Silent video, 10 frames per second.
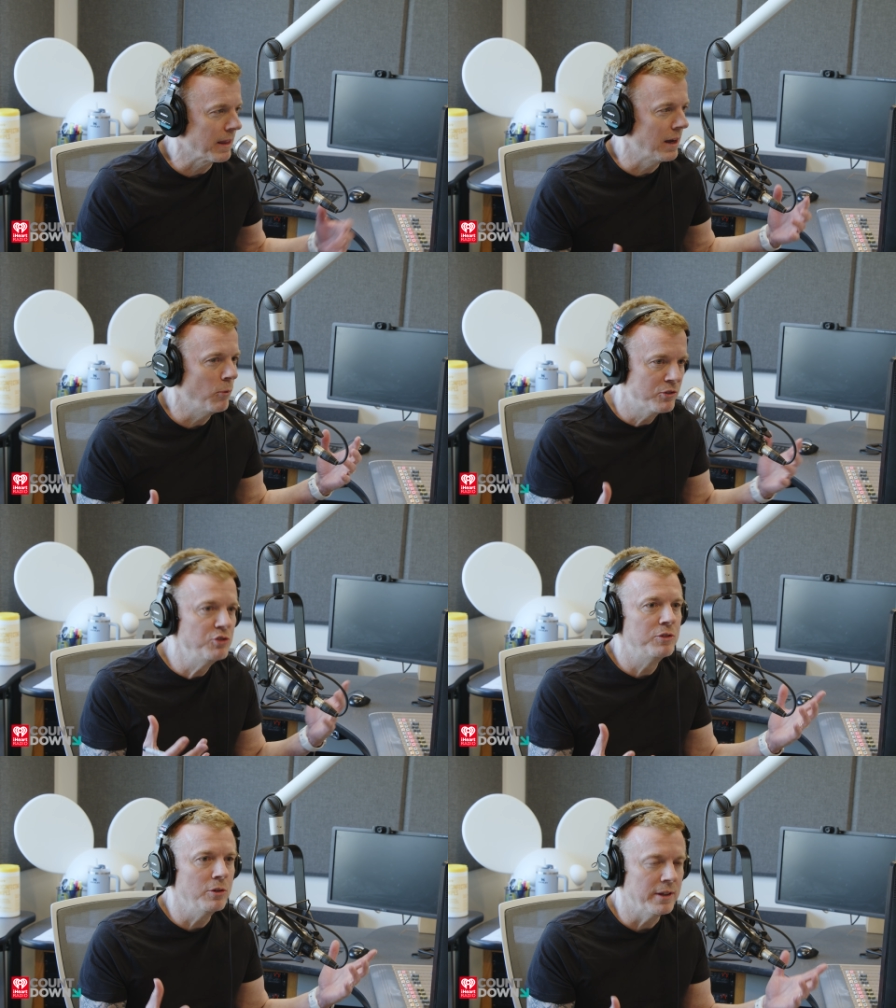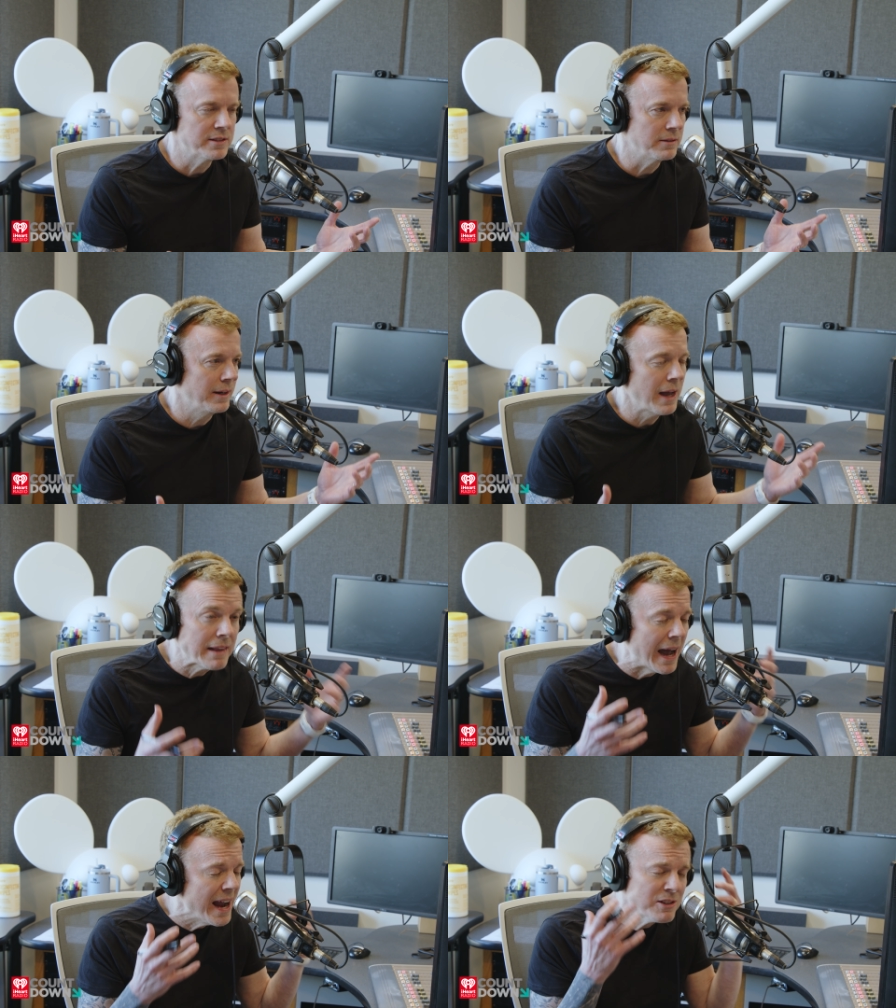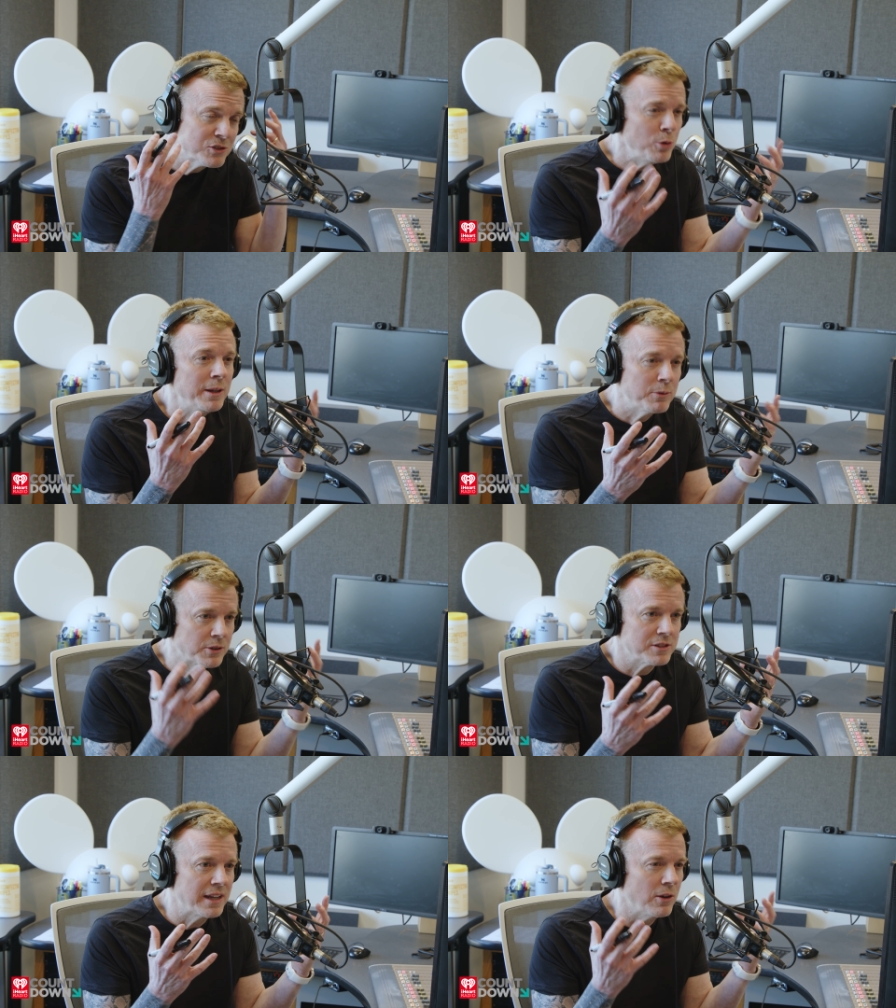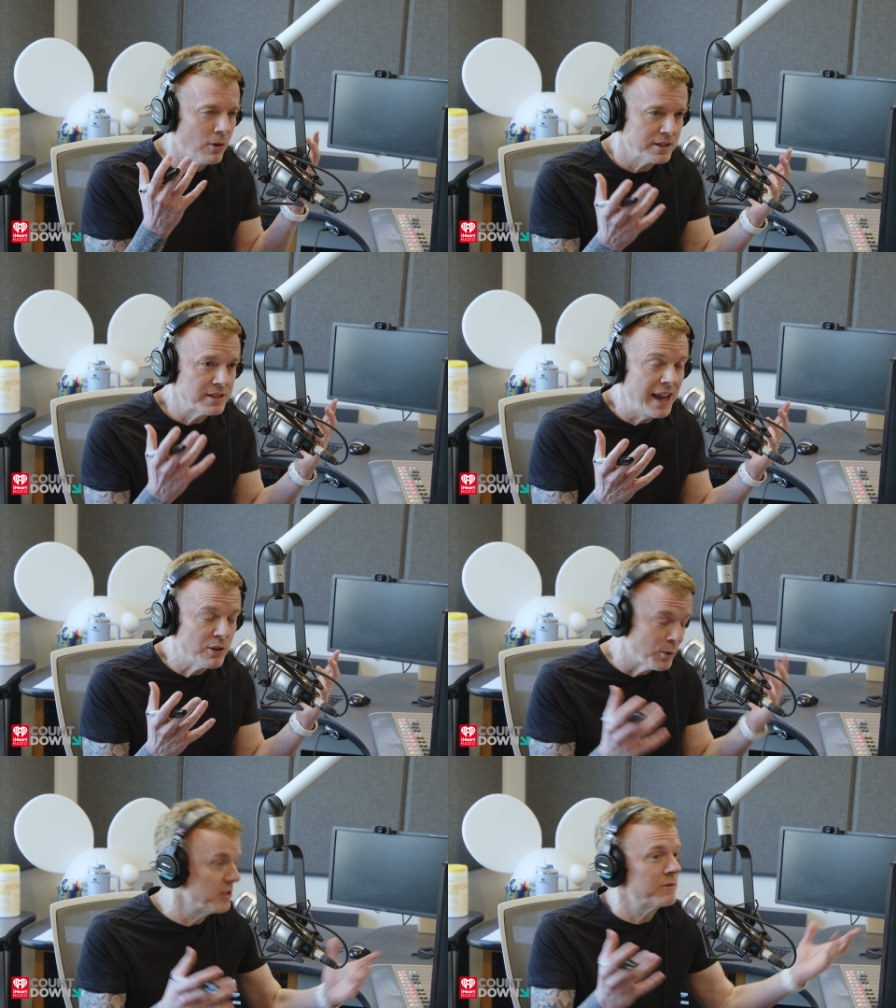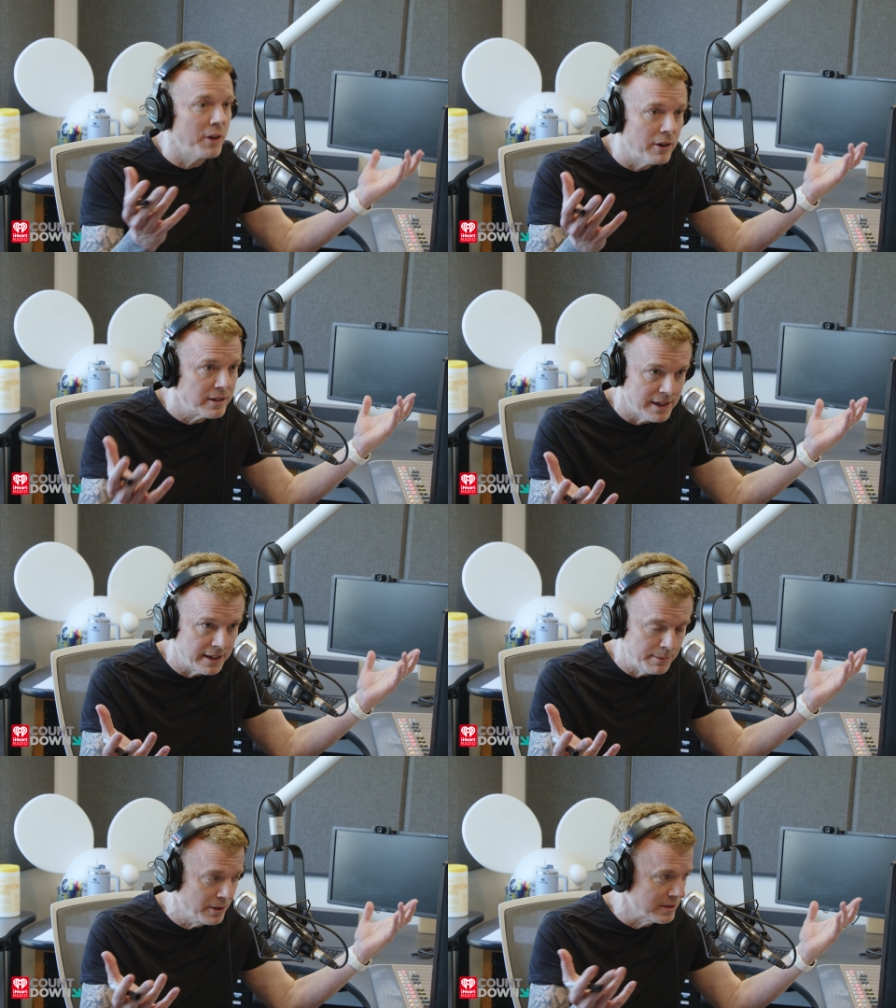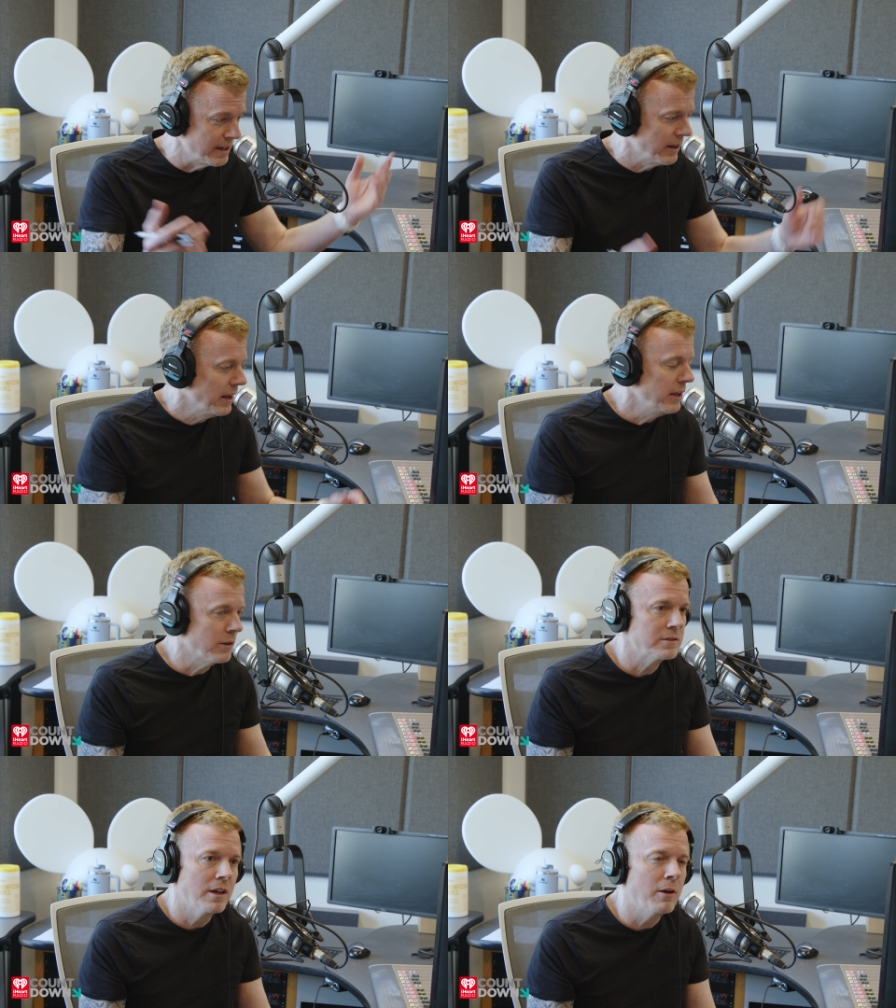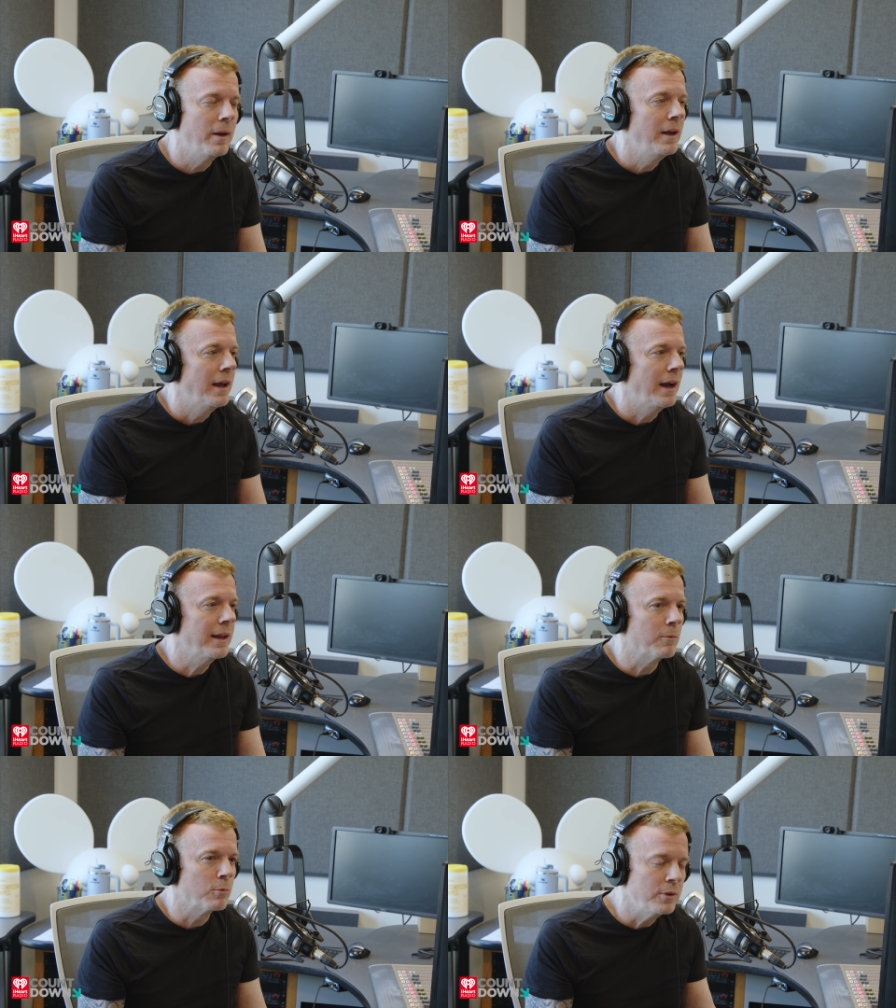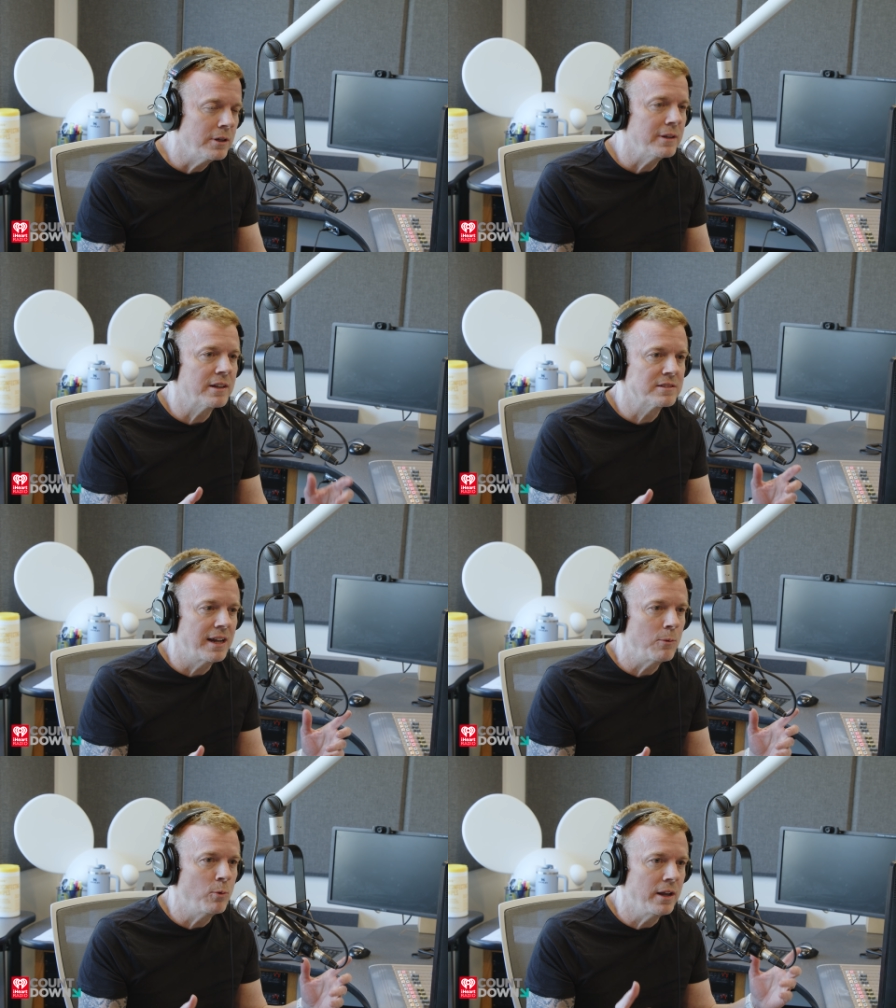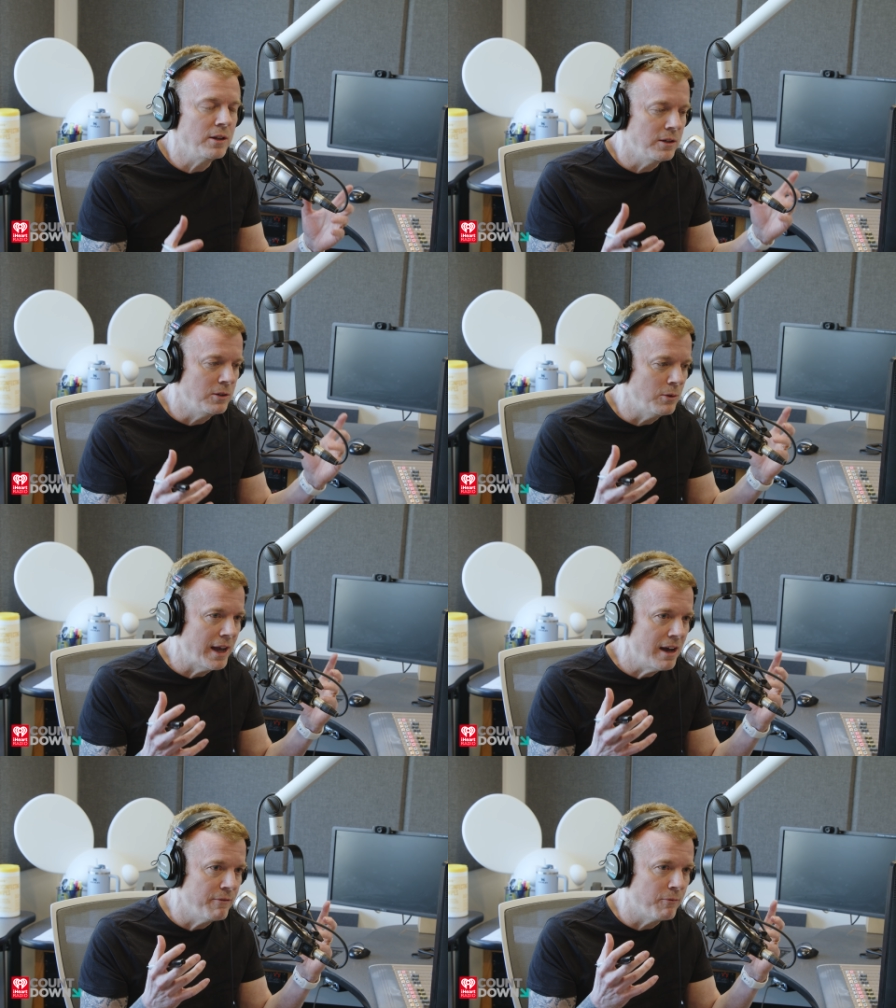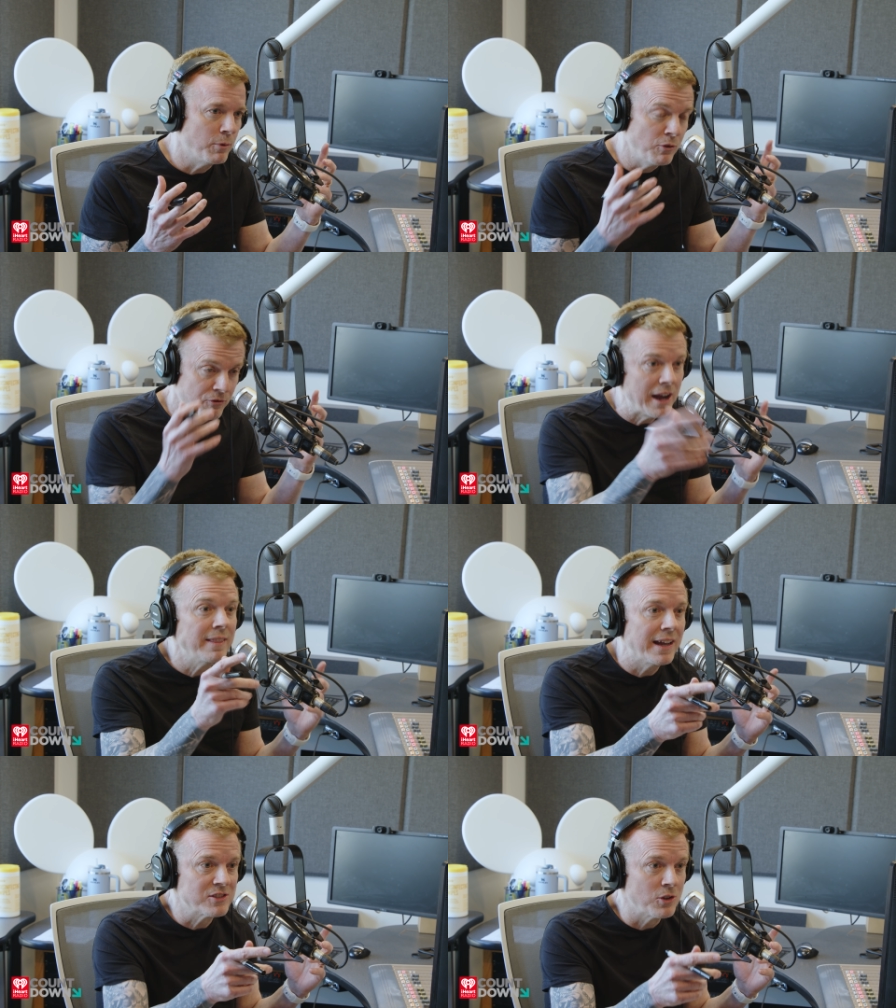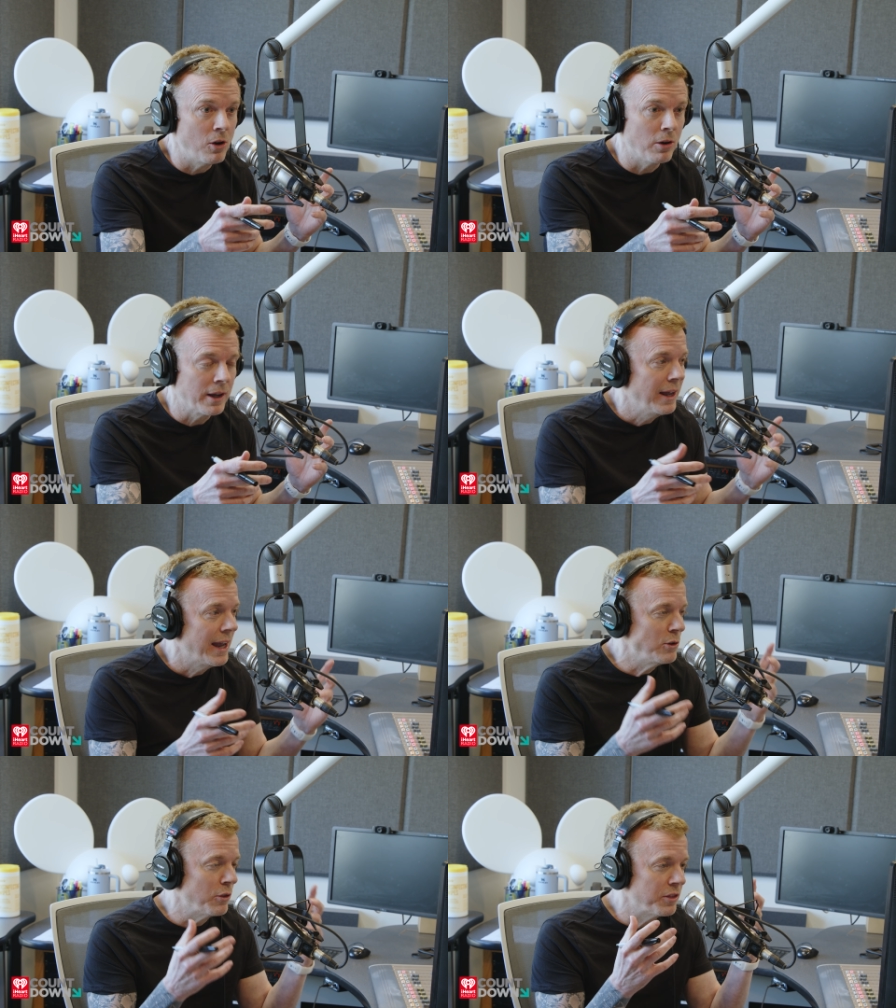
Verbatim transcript: Uh, what you do is it? And I, I assumed he was going to say on stage, which is very exciting to be on stage. He goes, "No, I get really excited when you have when you find that song and you